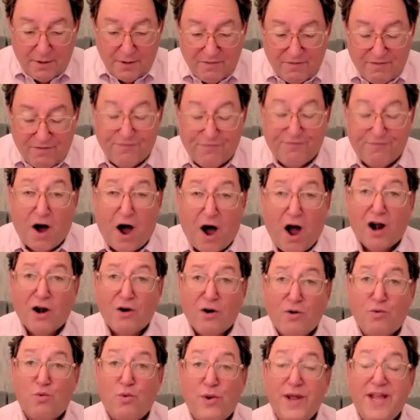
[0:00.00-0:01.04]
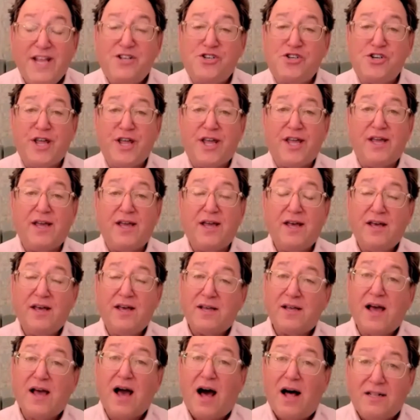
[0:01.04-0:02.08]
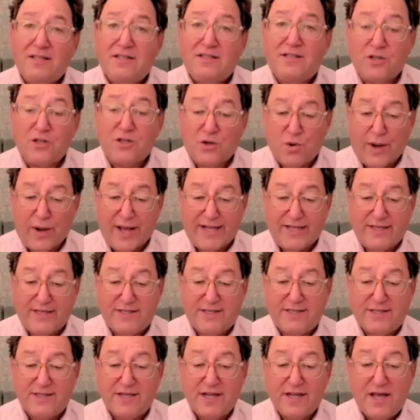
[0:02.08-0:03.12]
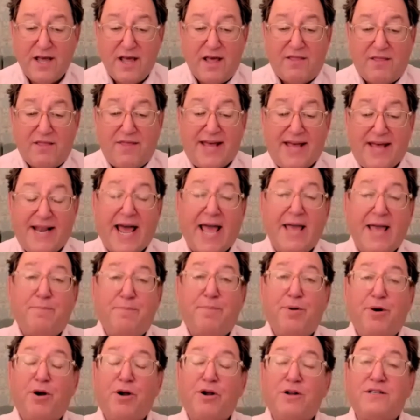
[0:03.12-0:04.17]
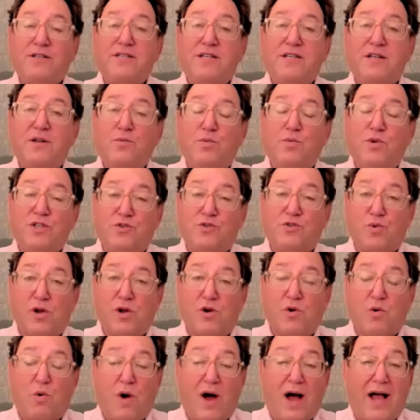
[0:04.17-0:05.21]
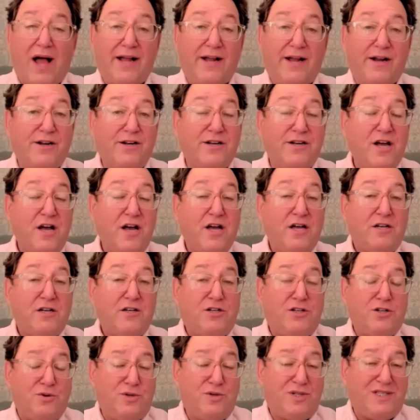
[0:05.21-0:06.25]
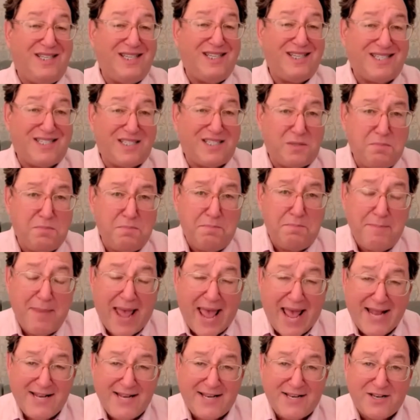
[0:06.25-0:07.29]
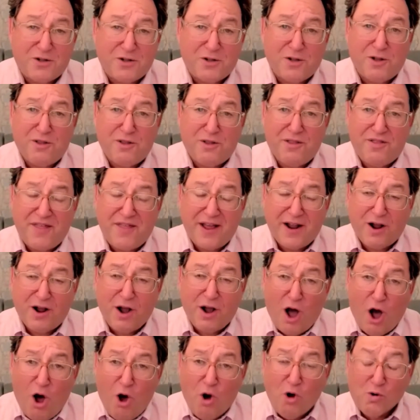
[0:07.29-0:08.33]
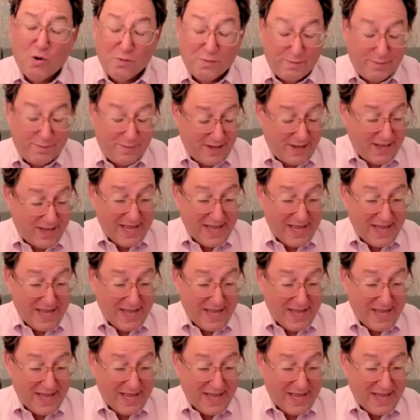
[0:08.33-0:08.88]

far-reaching consequence that a person was required to dismantle their home